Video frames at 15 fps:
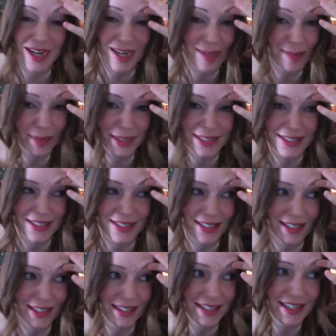on a
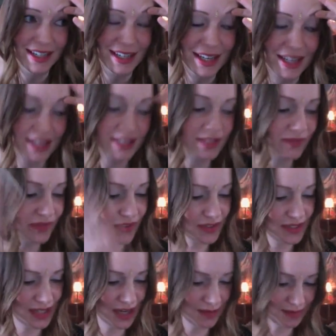bracelet. Because at first I